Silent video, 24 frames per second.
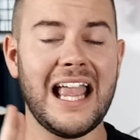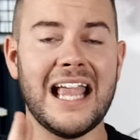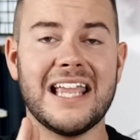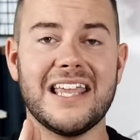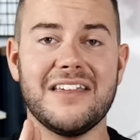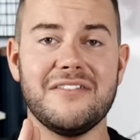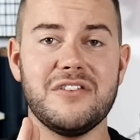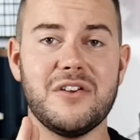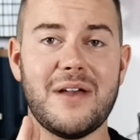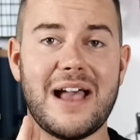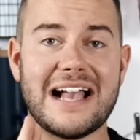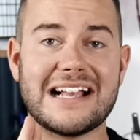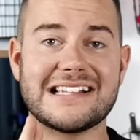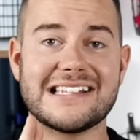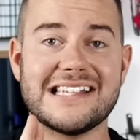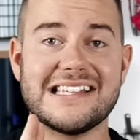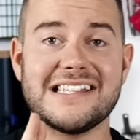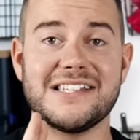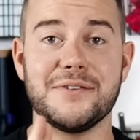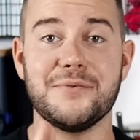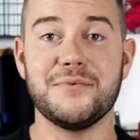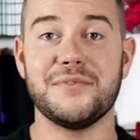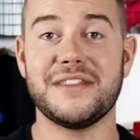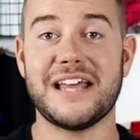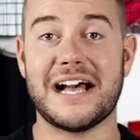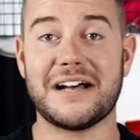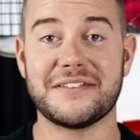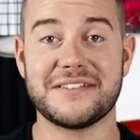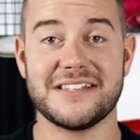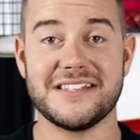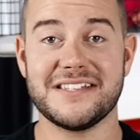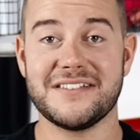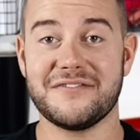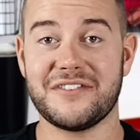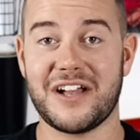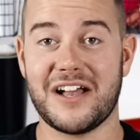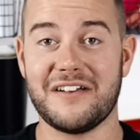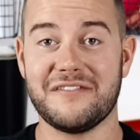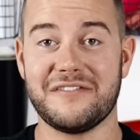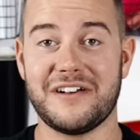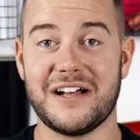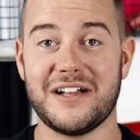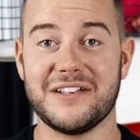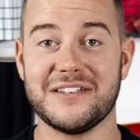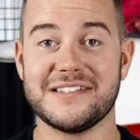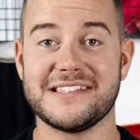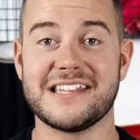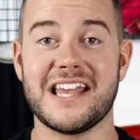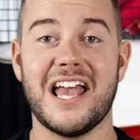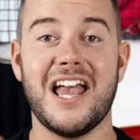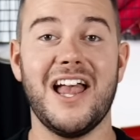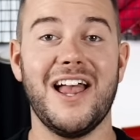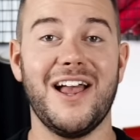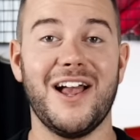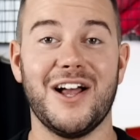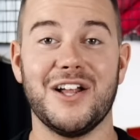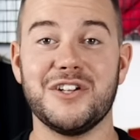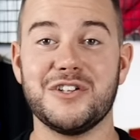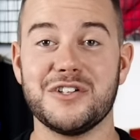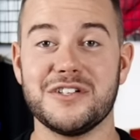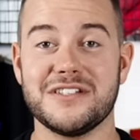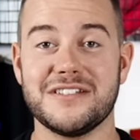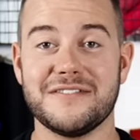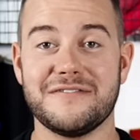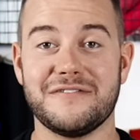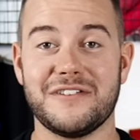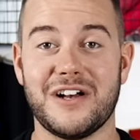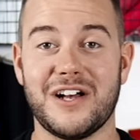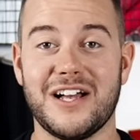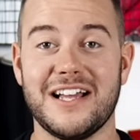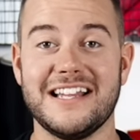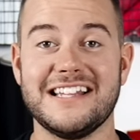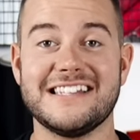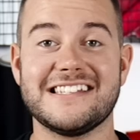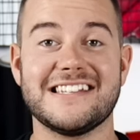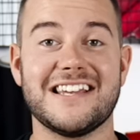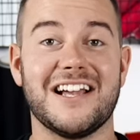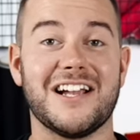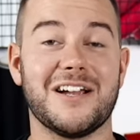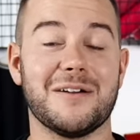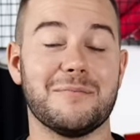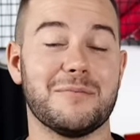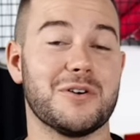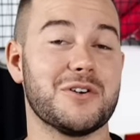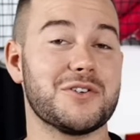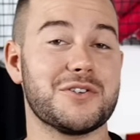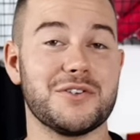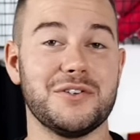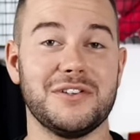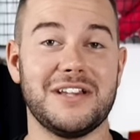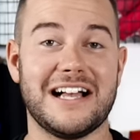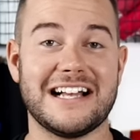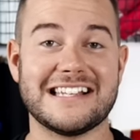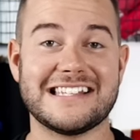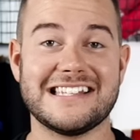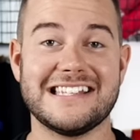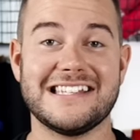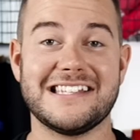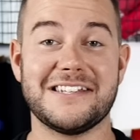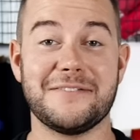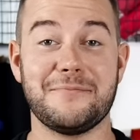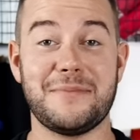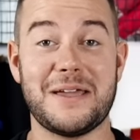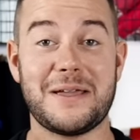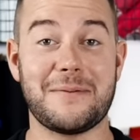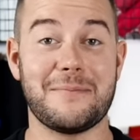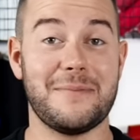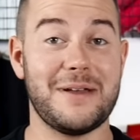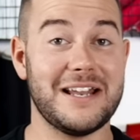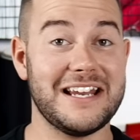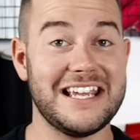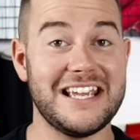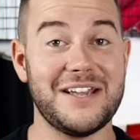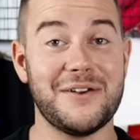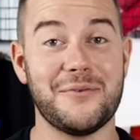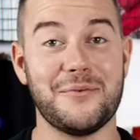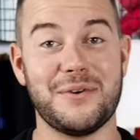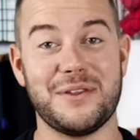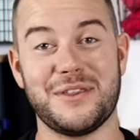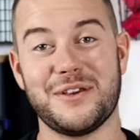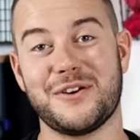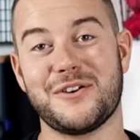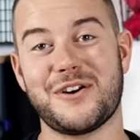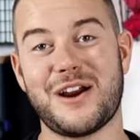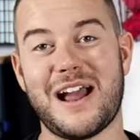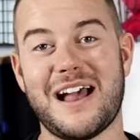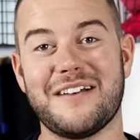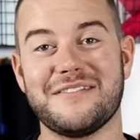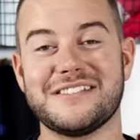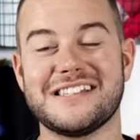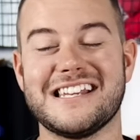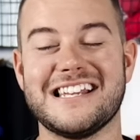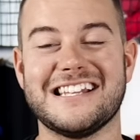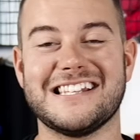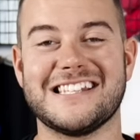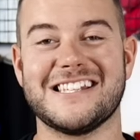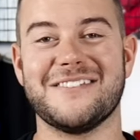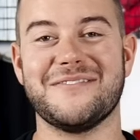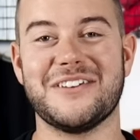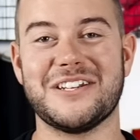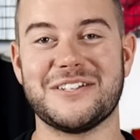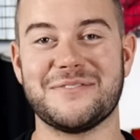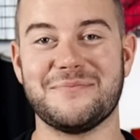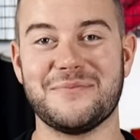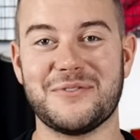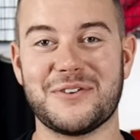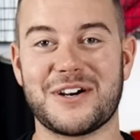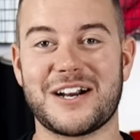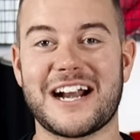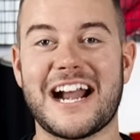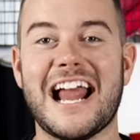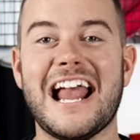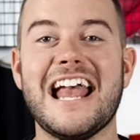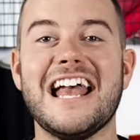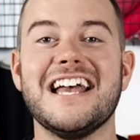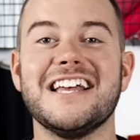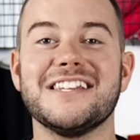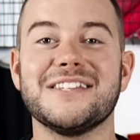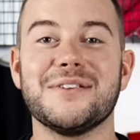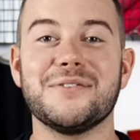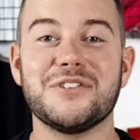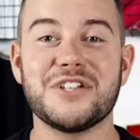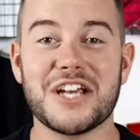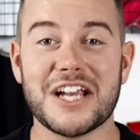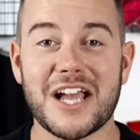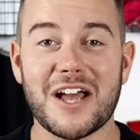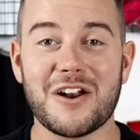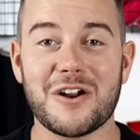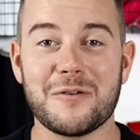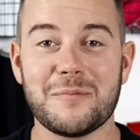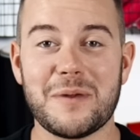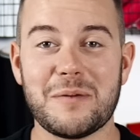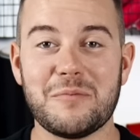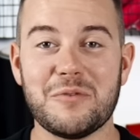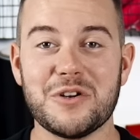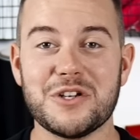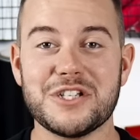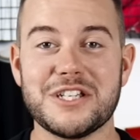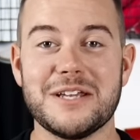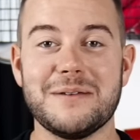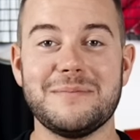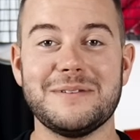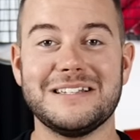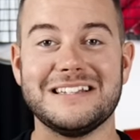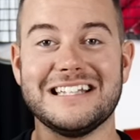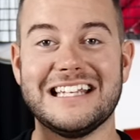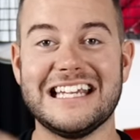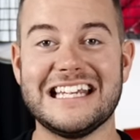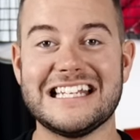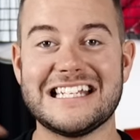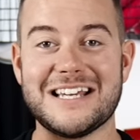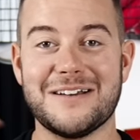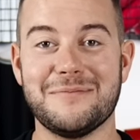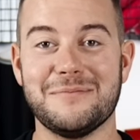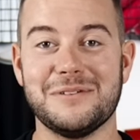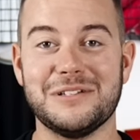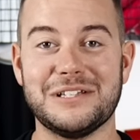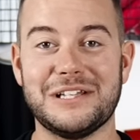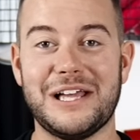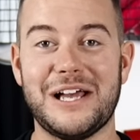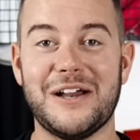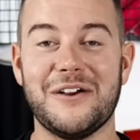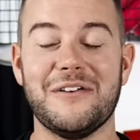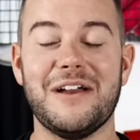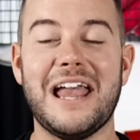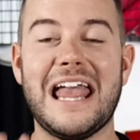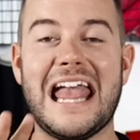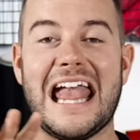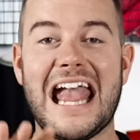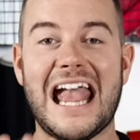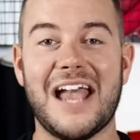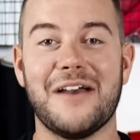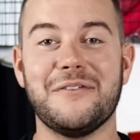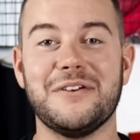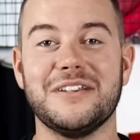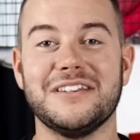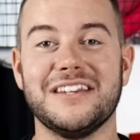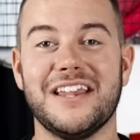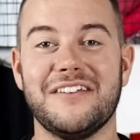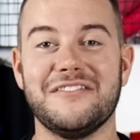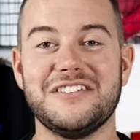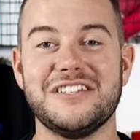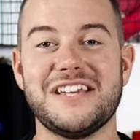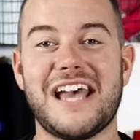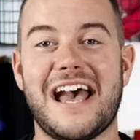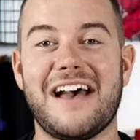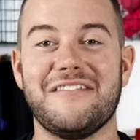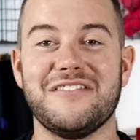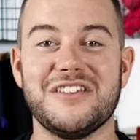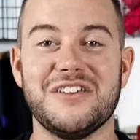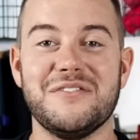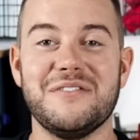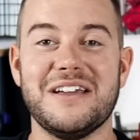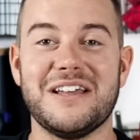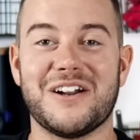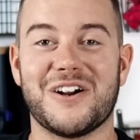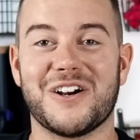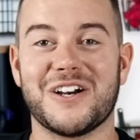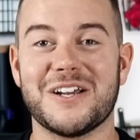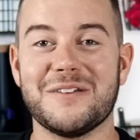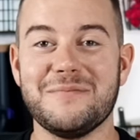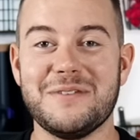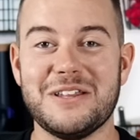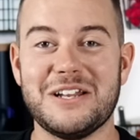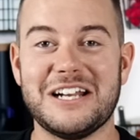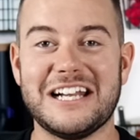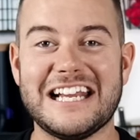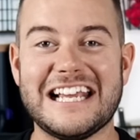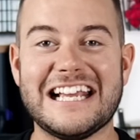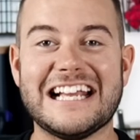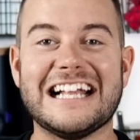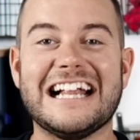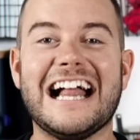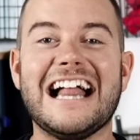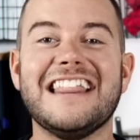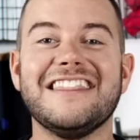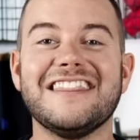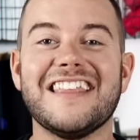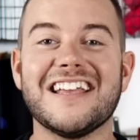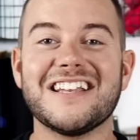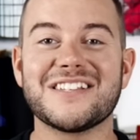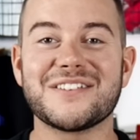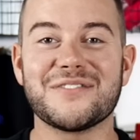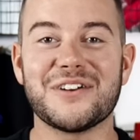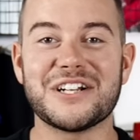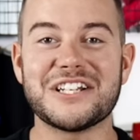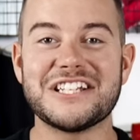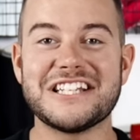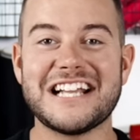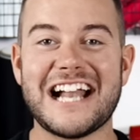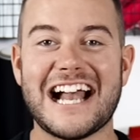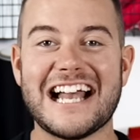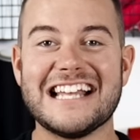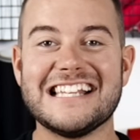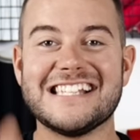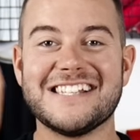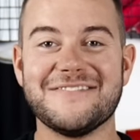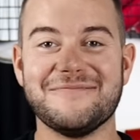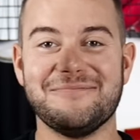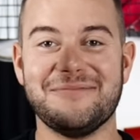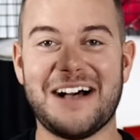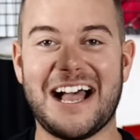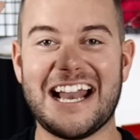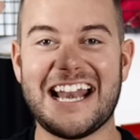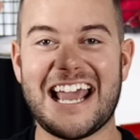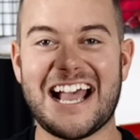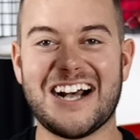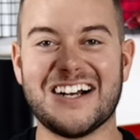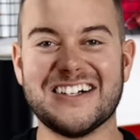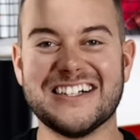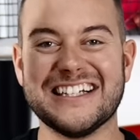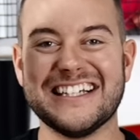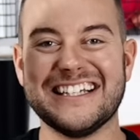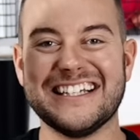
give you access to thousands of cut files, hundreds of fonts, a commercial license to make money with your crafts, and so much more. So check out our membership link down below, and we'd love to have you in our community. Thanks for watching, guys. Bye now.